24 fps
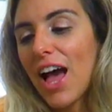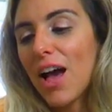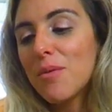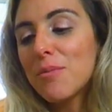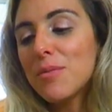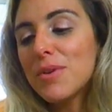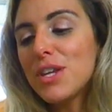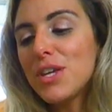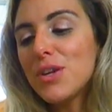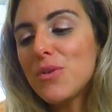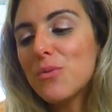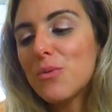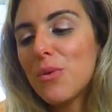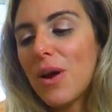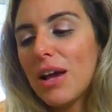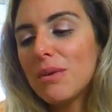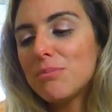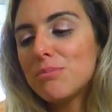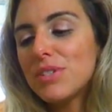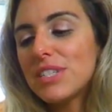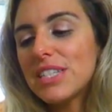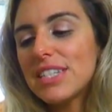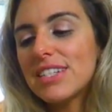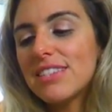how many
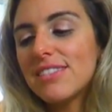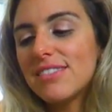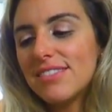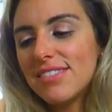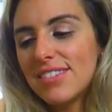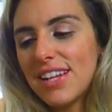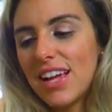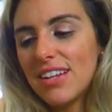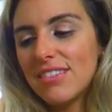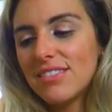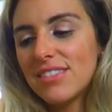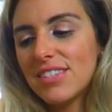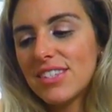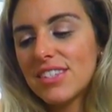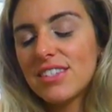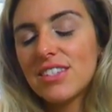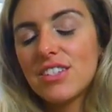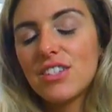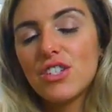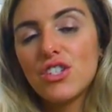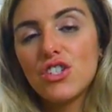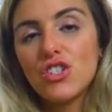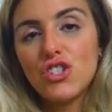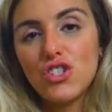reps sets
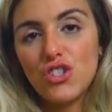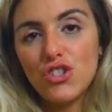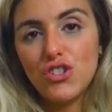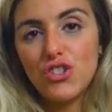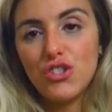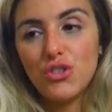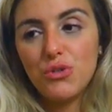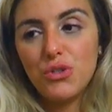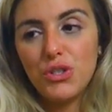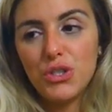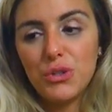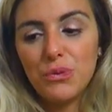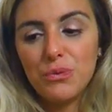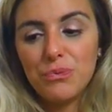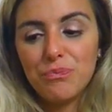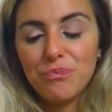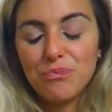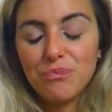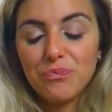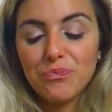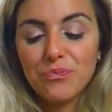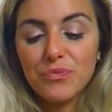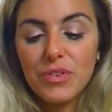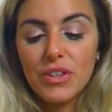should you
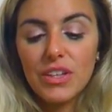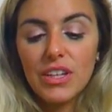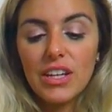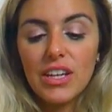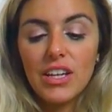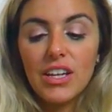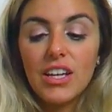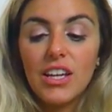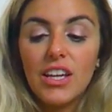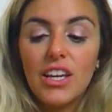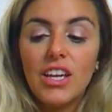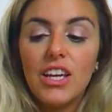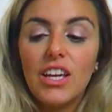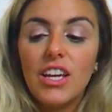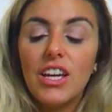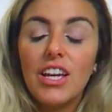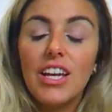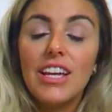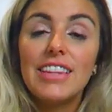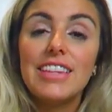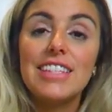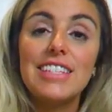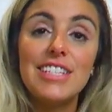do?